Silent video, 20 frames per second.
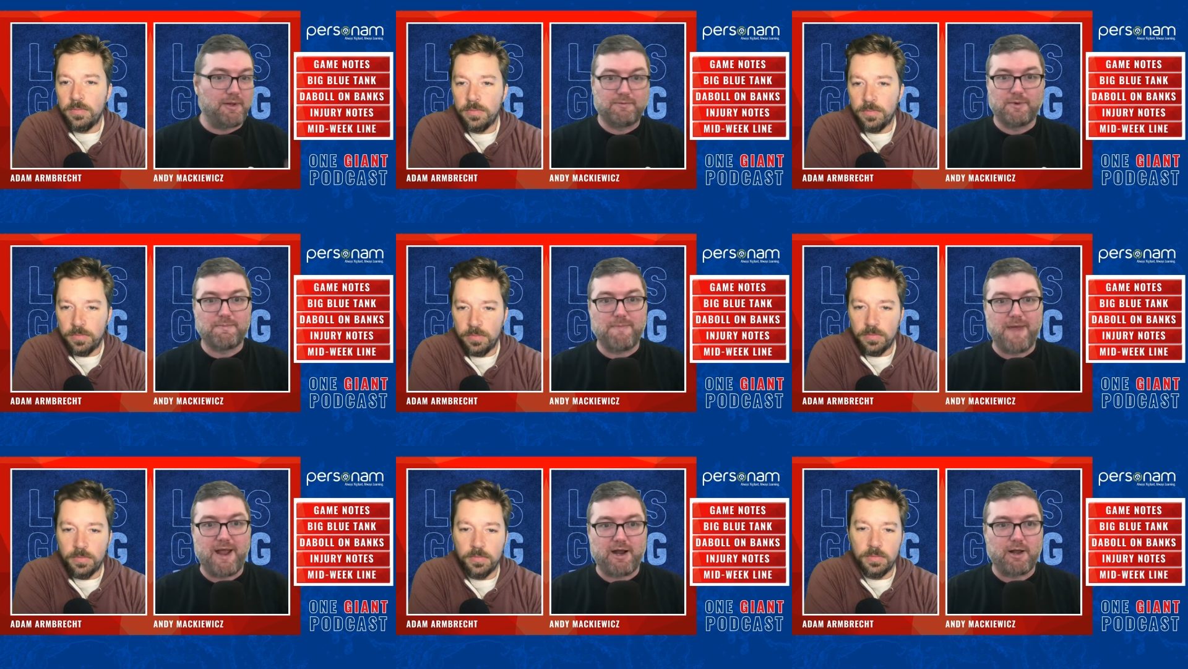
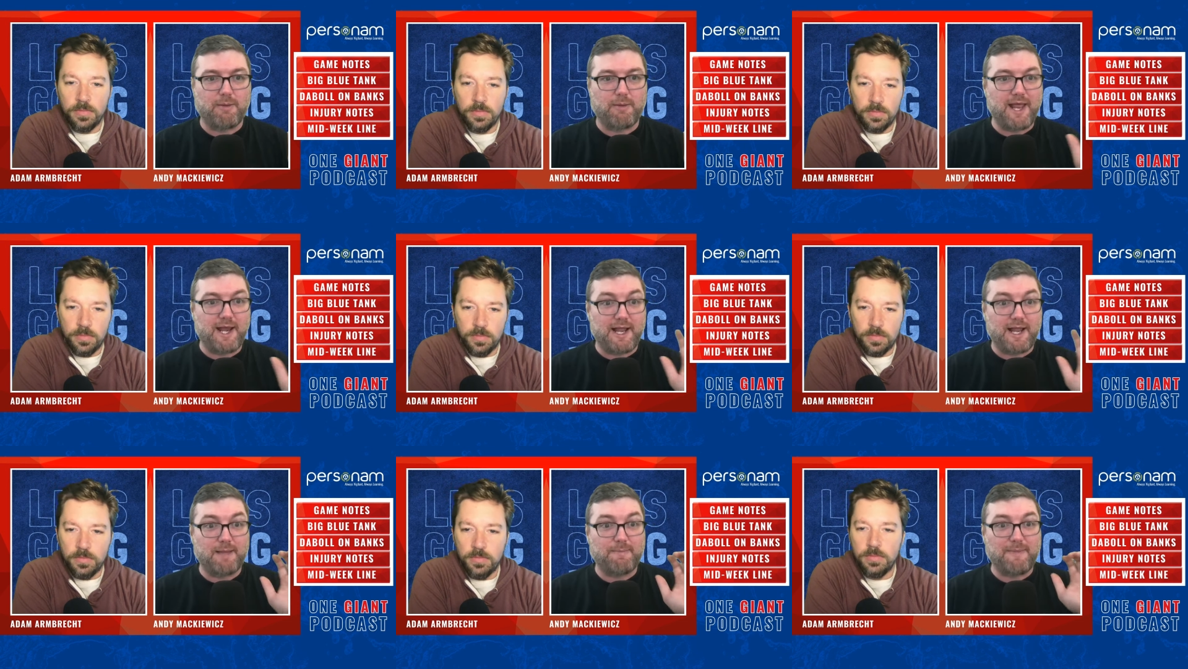Speaker 1: with Mario
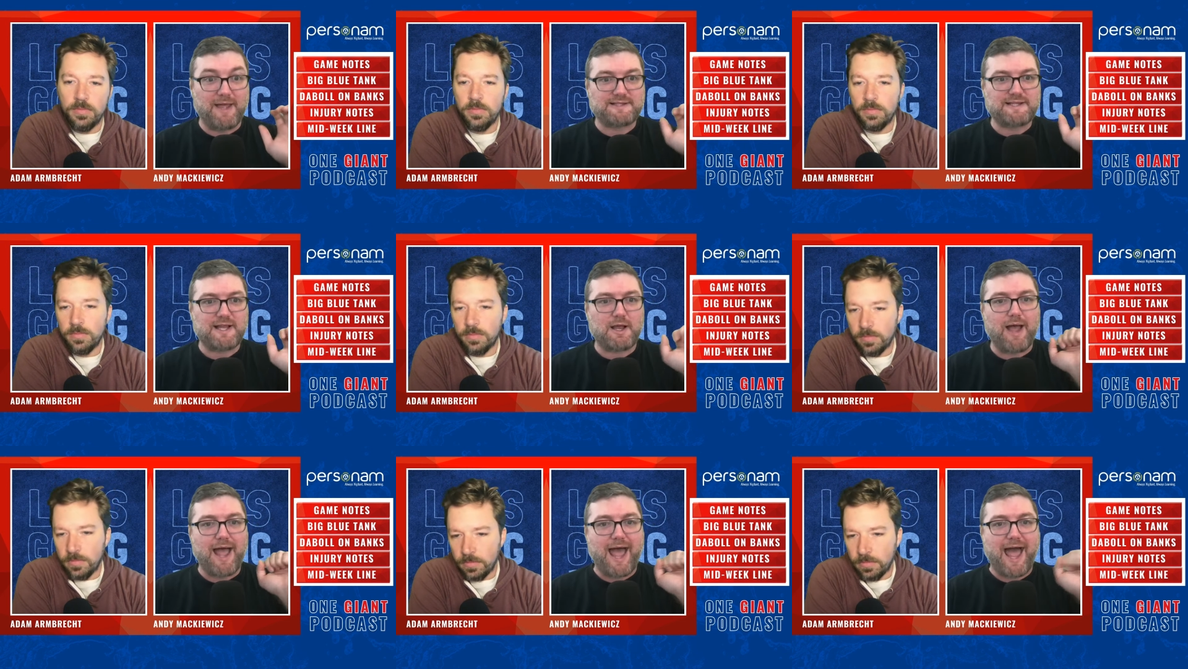Manningham. That's
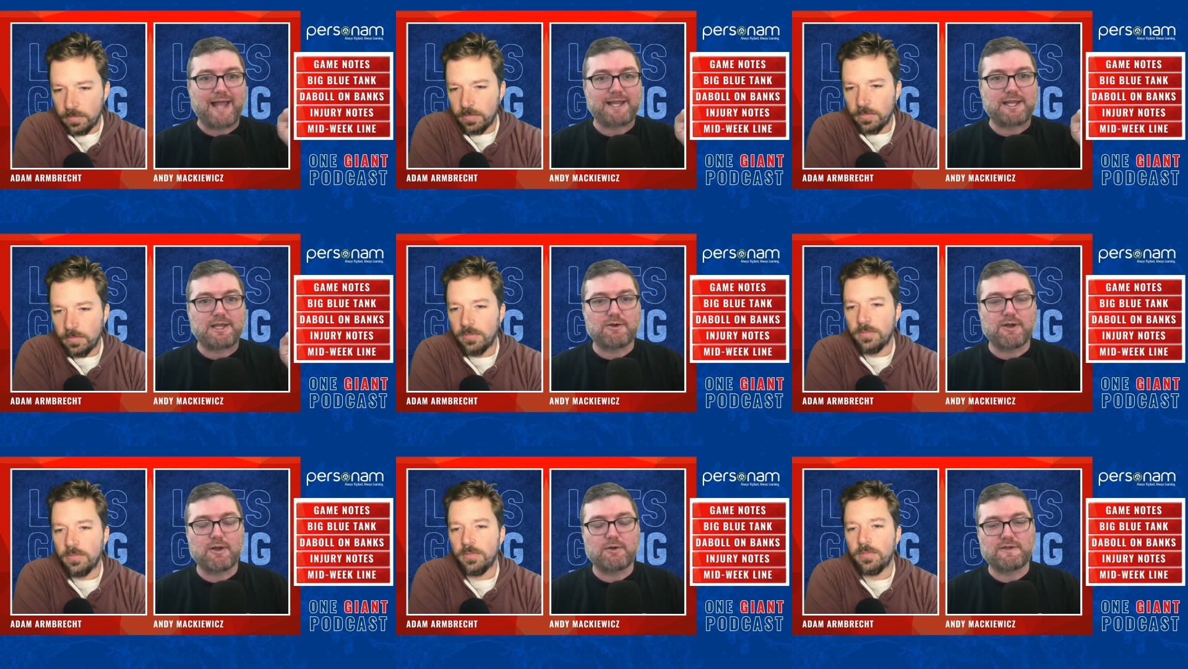how
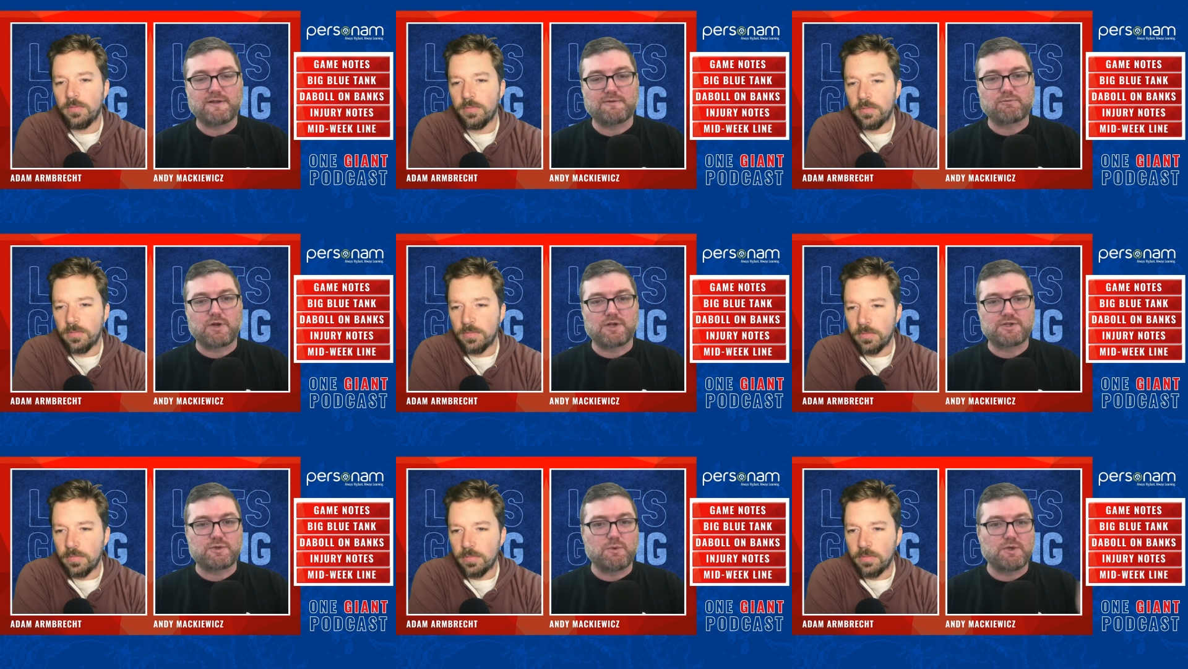accurate
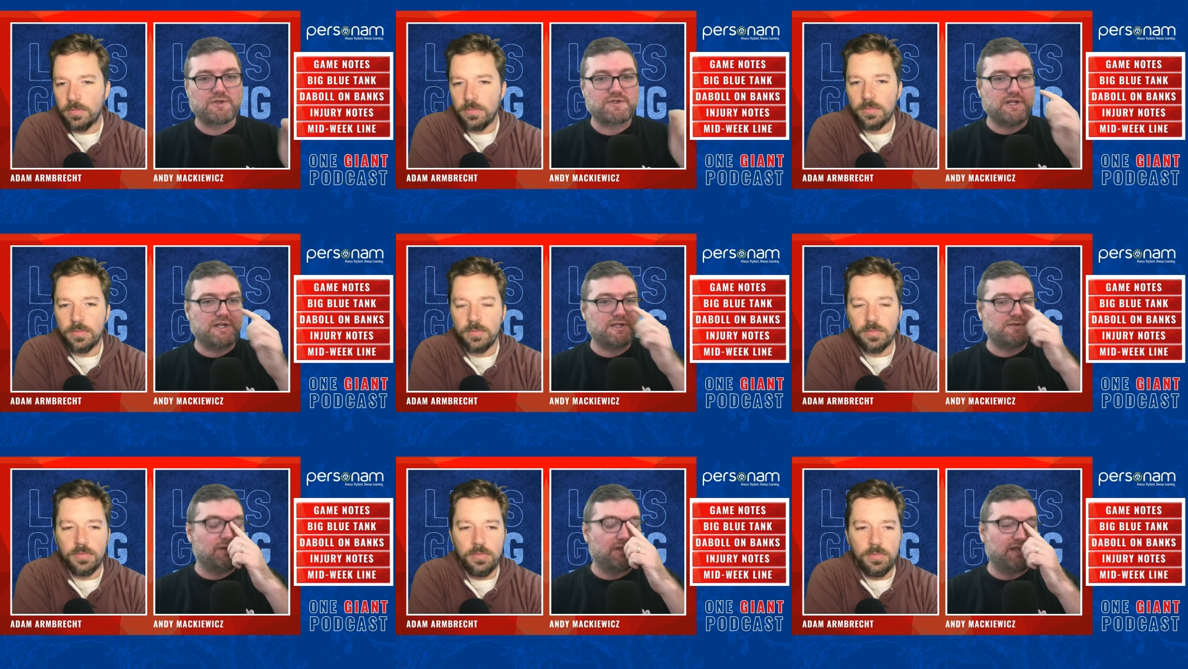Russell Wilson
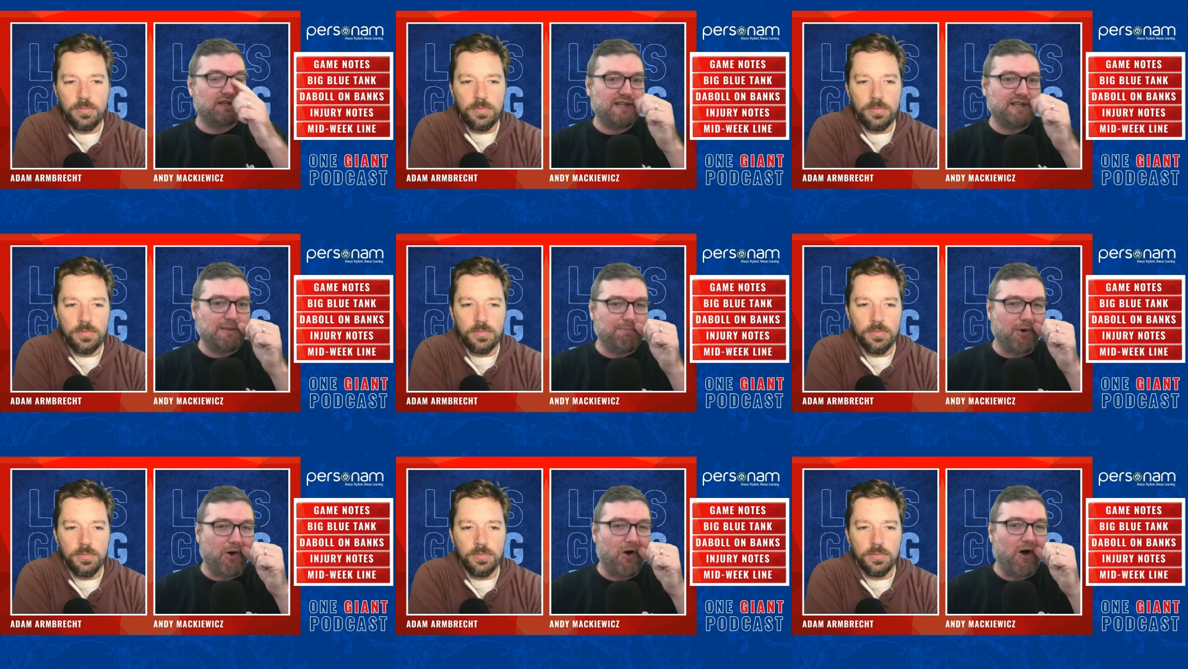is with the
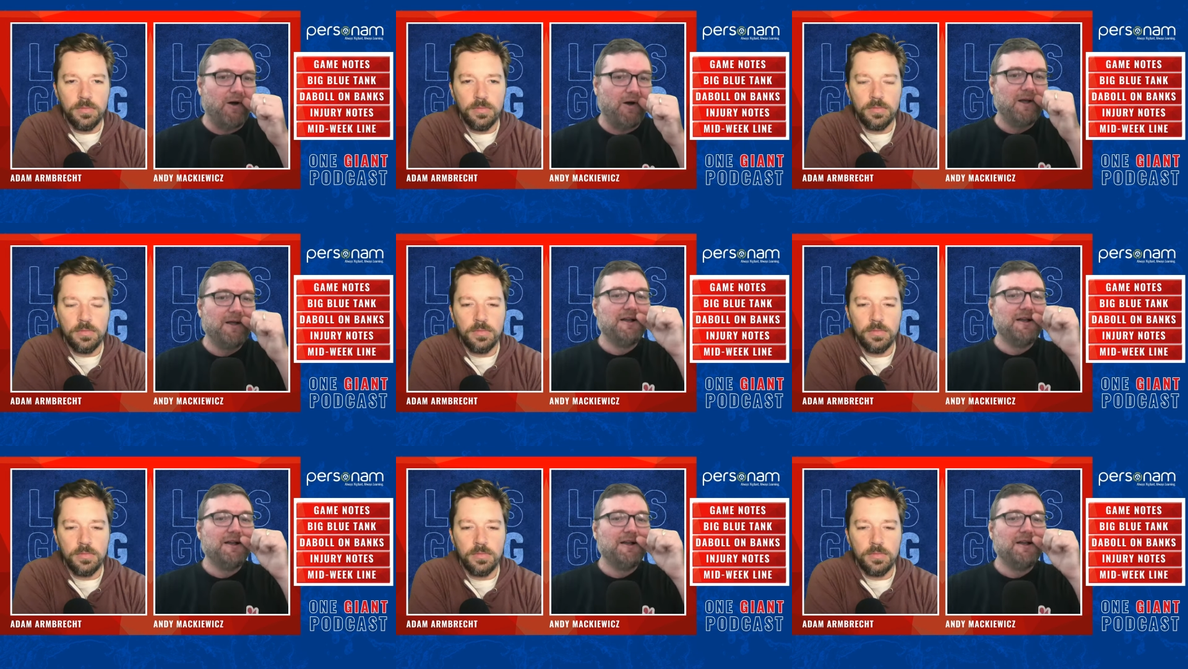deep ball.